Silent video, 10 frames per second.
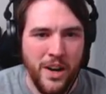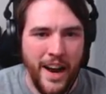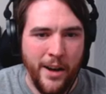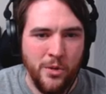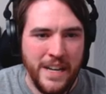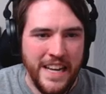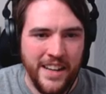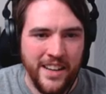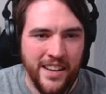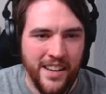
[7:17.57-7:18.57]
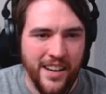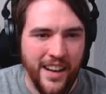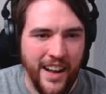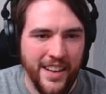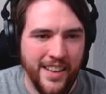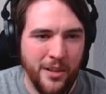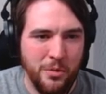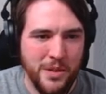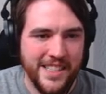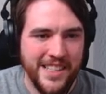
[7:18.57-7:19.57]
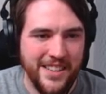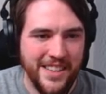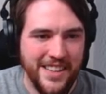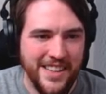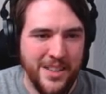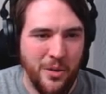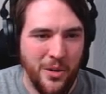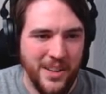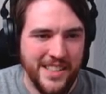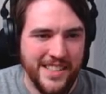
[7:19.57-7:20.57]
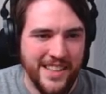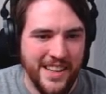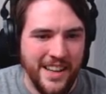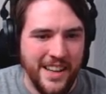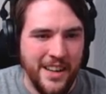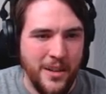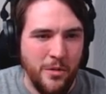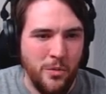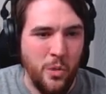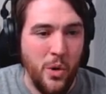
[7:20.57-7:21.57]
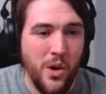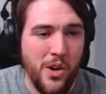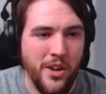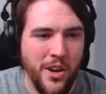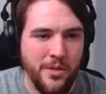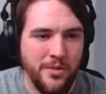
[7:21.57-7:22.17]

outie. I think we're stealing this horse. Warhoof.